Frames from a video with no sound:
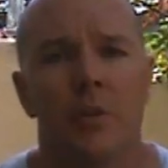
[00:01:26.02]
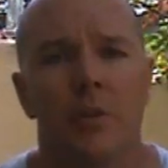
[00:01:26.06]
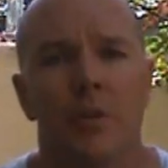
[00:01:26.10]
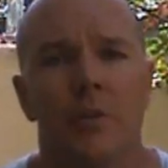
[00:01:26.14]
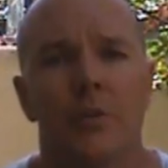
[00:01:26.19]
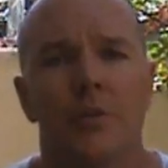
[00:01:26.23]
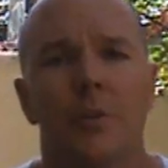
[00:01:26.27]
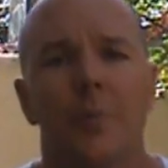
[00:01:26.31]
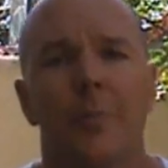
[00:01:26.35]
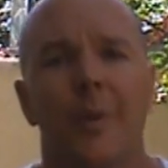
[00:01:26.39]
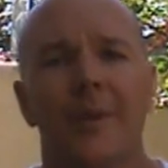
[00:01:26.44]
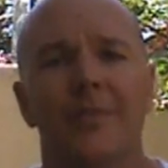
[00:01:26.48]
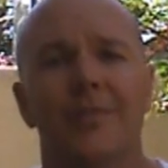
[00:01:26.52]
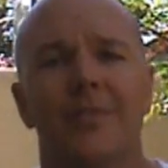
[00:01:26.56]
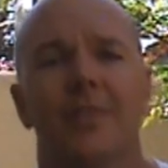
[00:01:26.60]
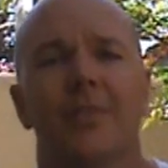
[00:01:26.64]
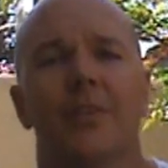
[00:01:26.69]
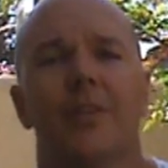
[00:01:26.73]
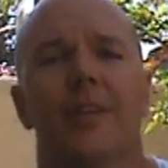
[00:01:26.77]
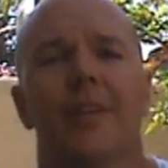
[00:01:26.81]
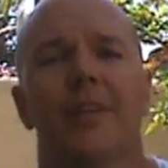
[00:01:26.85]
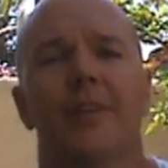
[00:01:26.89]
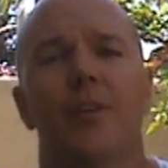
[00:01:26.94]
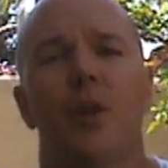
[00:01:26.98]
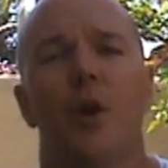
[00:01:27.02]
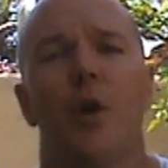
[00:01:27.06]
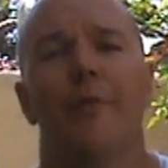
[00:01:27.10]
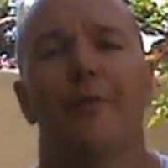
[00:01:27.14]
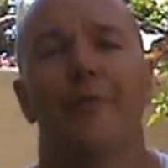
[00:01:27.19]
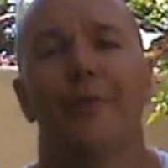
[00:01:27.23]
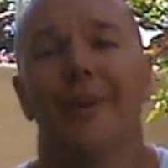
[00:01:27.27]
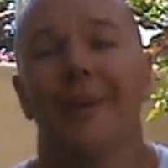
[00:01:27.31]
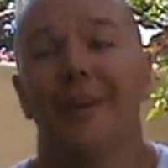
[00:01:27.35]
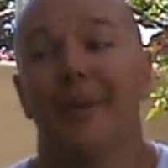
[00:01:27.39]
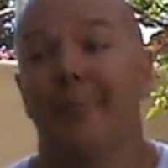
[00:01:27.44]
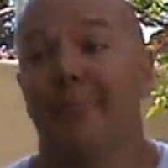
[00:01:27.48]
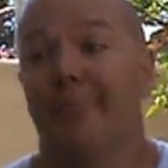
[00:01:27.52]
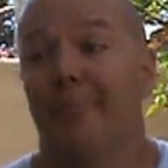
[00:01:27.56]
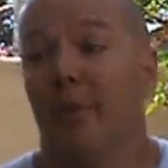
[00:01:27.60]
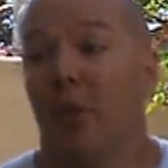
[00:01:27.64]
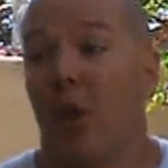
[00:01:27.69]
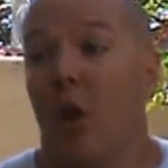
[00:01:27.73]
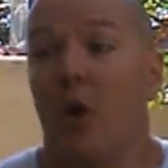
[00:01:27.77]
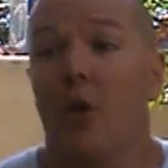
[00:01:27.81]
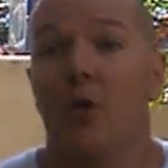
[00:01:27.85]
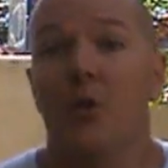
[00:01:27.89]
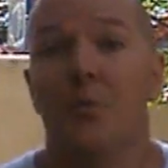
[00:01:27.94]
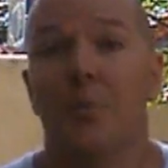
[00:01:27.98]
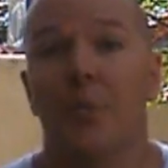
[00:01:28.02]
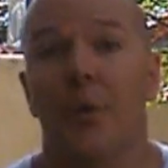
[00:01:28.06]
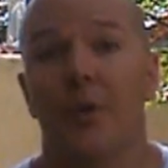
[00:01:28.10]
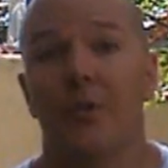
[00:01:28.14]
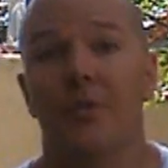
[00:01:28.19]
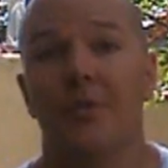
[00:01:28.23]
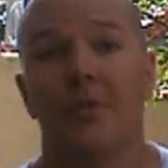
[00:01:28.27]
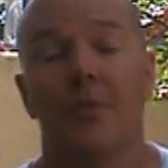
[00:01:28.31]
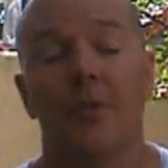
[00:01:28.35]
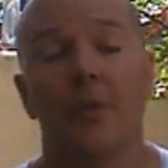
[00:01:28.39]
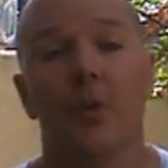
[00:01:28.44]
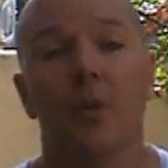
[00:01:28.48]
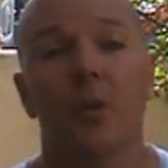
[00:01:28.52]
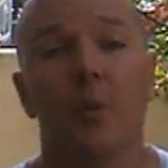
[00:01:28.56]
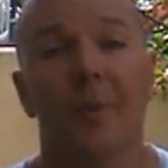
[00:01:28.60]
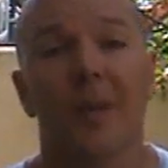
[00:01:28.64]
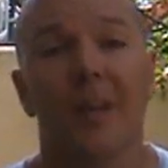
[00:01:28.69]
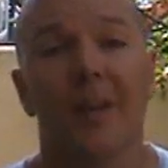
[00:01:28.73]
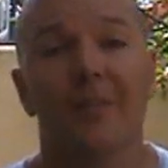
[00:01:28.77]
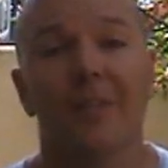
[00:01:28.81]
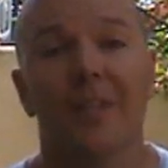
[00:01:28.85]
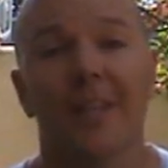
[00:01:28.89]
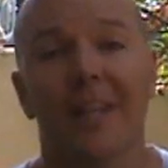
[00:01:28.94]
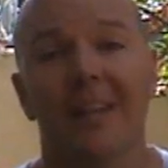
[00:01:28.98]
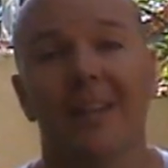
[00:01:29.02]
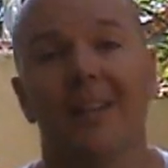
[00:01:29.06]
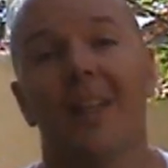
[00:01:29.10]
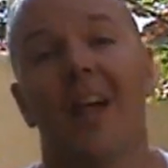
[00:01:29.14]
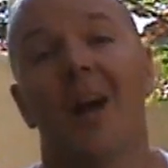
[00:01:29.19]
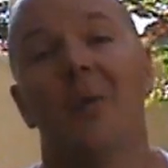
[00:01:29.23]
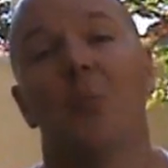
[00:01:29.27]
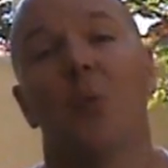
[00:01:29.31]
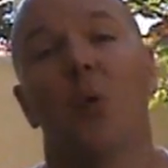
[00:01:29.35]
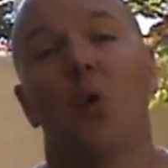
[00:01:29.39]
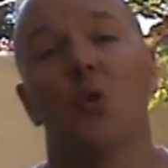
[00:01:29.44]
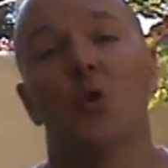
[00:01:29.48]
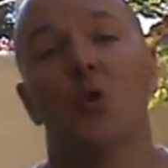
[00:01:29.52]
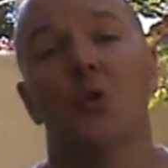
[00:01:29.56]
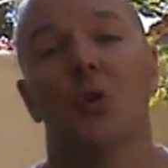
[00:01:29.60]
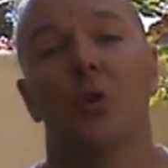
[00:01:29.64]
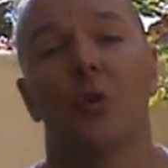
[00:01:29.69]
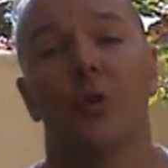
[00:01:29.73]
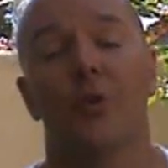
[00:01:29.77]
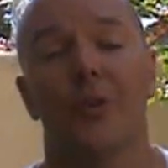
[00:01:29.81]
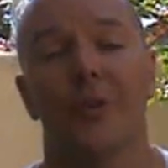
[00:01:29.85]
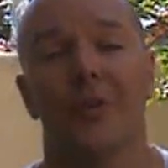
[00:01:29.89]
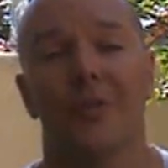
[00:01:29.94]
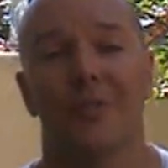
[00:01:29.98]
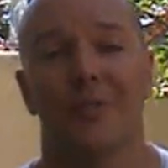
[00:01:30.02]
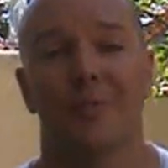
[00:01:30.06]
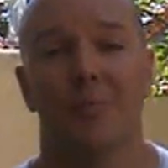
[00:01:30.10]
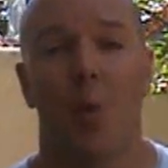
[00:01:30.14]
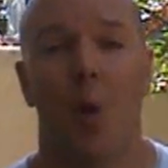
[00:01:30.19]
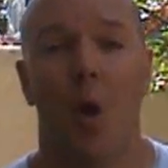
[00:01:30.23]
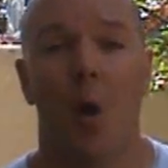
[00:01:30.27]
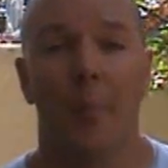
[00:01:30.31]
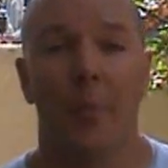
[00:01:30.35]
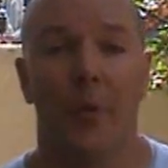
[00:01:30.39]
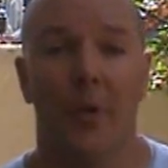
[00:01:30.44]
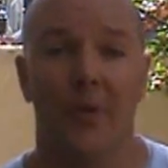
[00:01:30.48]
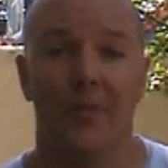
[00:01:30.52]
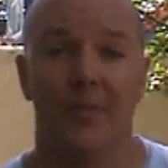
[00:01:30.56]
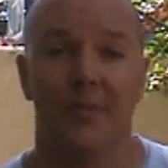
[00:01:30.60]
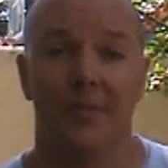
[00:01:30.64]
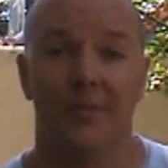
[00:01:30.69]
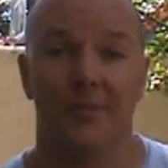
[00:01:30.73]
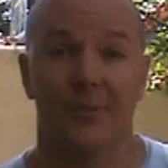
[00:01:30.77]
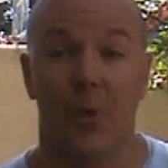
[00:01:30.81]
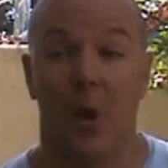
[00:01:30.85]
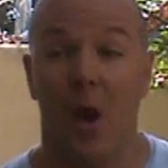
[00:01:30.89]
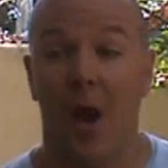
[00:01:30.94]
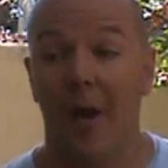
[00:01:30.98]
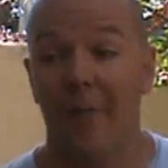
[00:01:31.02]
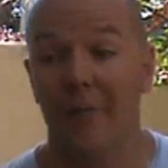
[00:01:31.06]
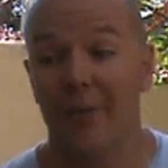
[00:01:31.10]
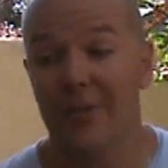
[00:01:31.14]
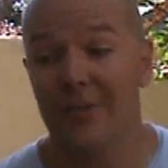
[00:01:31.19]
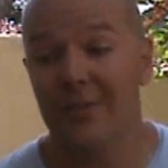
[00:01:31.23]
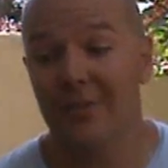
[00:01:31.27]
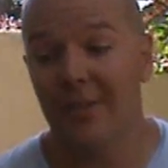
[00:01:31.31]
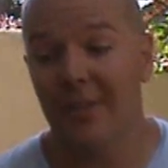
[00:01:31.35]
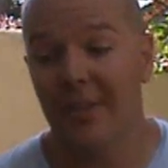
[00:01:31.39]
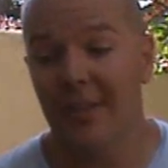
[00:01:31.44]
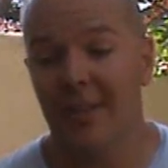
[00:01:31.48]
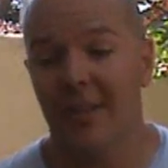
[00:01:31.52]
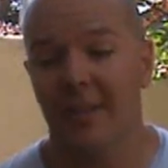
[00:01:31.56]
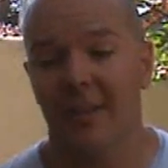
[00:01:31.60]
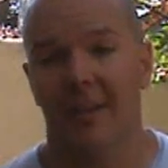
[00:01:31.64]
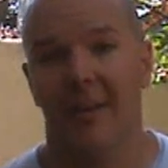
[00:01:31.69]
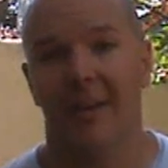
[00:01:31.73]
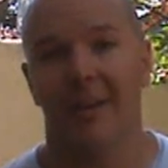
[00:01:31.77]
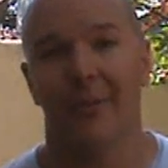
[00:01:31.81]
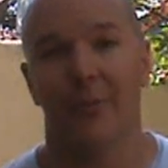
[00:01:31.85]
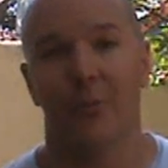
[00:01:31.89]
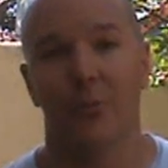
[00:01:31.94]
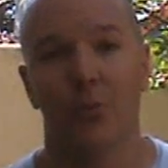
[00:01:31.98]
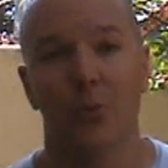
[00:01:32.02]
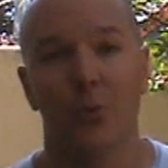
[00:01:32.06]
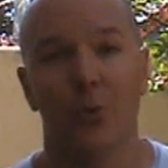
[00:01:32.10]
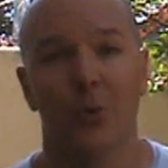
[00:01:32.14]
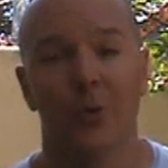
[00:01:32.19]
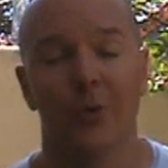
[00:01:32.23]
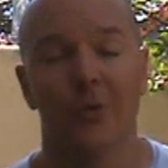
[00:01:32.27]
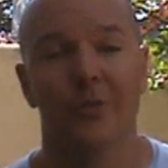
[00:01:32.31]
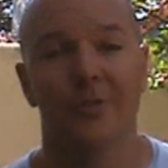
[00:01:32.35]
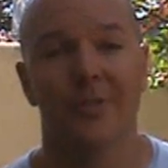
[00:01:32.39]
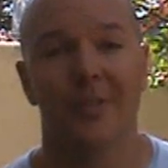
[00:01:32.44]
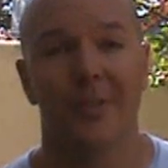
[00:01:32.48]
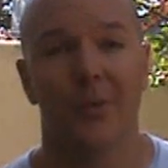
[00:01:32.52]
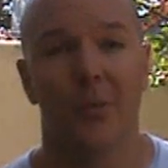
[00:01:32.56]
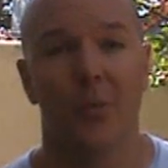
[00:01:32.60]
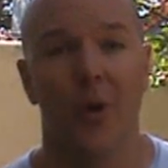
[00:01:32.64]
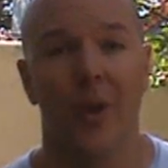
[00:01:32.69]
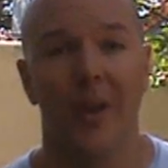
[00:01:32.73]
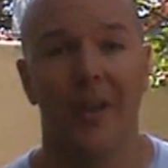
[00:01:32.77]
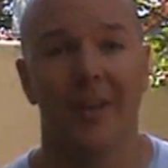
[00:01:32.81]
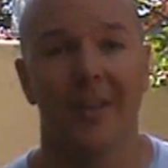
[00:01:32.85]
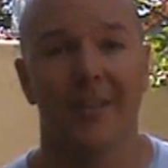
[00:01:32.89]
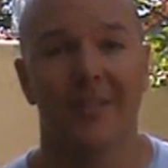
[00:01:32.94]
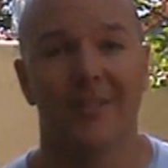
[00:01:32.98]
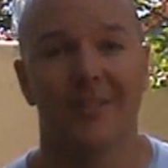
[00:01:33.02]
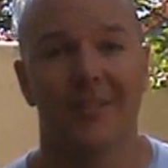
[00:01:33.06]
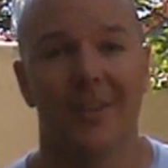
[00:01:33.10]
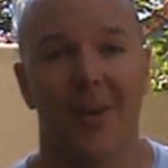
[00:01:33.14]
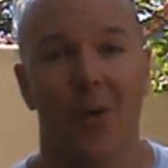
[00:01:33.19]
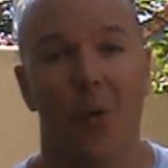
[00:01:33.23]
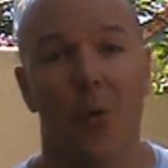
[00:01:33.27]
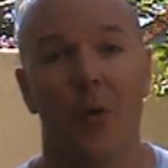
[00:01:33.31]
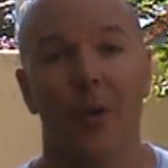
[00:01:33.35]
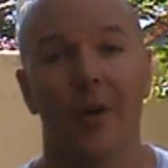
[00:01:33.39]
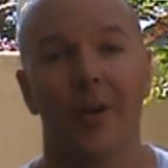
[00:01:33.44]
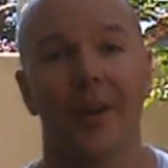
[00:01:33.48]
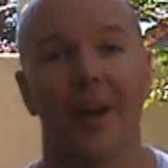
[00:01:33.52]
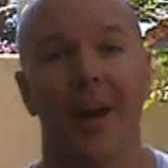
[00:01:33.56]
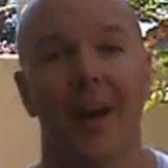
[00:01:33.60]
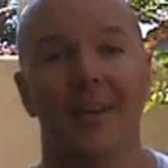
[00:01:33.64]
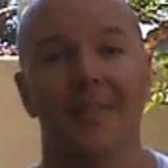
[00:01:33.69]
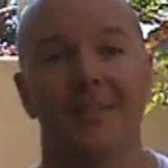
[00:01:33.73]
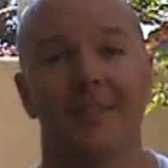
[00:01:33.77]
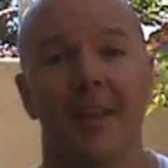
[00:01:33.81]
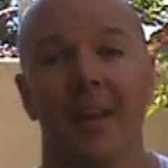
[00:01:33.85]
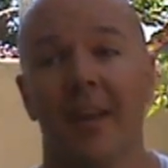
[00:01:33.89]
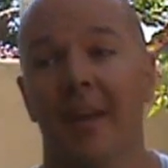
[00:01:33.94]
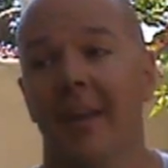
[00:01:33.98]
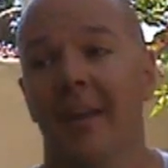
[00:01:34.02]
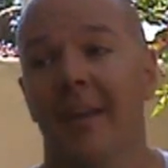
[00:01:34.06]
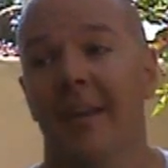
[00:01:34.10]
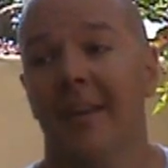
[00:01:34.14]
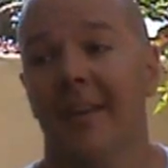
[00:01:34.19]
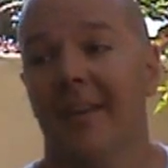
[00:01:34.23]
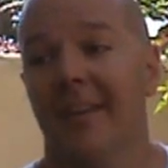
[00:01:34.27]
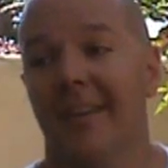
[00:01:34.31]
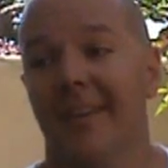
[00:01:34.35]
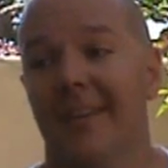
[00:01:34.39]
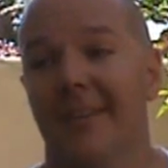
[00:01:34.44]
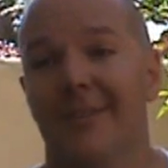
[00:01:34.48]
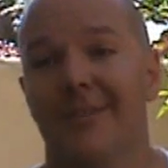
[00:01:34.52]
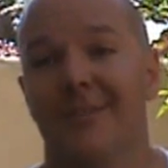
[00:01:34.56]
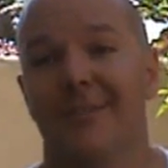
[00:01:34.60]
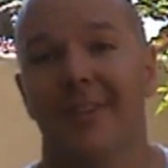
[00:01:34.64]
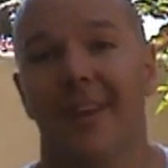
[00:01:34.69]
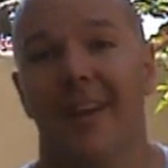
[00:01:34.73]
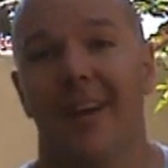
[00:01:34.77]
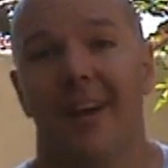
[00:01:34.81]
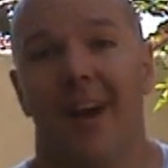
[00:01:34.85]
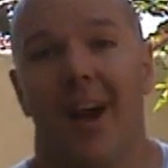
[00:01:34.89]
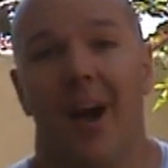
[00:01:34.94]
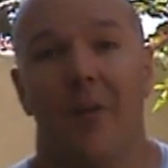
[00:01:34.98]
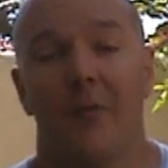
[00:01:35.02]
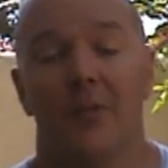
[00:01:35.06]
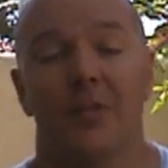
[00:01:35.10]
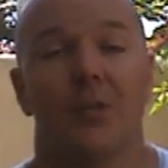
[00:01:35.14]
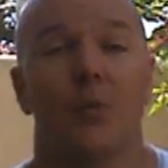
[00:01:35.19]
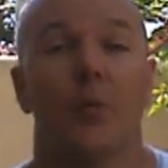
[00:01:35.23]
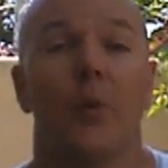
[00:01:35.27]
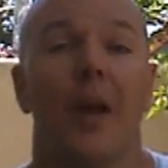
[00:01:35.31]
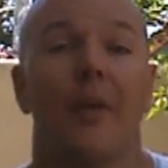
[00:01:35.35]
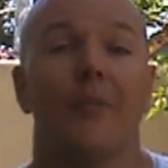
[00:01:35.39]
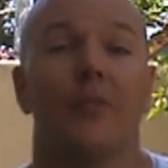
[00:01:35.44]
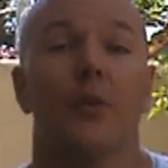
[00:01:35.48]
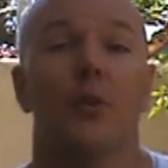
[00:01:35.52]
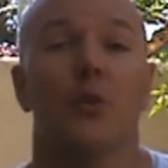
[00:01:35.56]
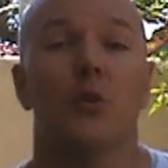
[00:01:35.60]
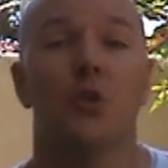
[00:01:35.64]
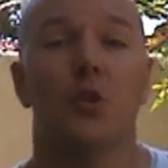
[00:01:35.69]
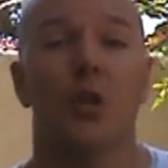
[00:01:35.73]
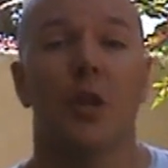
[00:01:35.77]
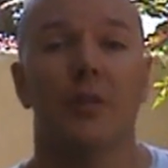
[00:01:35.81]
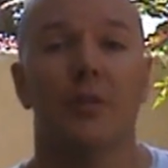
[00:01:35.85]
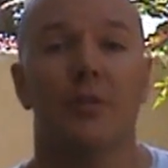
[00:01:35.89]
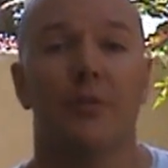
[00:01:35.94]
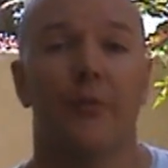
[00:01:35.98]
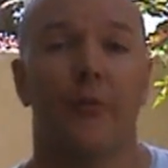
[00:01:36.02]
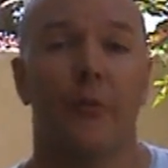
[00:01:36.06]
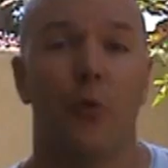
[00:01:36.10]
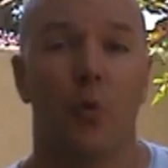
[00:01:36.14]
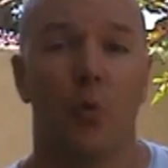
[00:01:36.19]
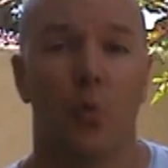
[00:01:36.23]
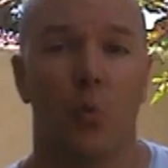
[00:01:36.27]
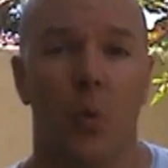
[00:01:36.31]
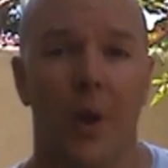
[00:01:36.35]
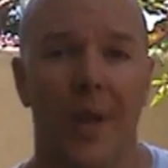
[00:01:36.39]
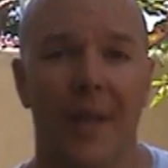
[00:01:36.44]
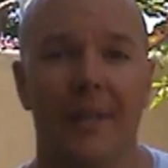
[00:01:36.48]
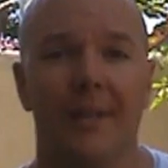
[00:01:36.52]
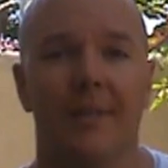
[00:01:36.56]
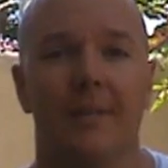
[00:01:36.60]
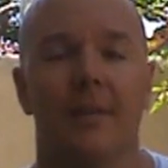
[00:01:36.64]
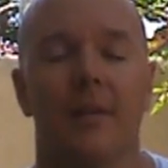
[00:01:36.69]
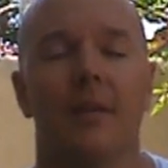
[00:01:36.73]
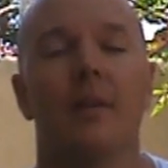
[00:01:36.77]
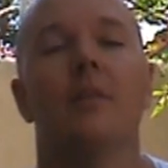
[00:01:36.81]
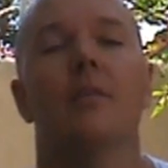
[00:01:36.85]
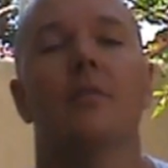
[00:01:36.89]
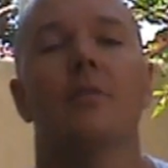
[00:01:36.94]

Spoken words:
So basically, you know, if you get a large person, they're going to be able to eat a lot more sugar than a small person. So obviously, the rules and the way it's organized is obviously we have to adjust for weight.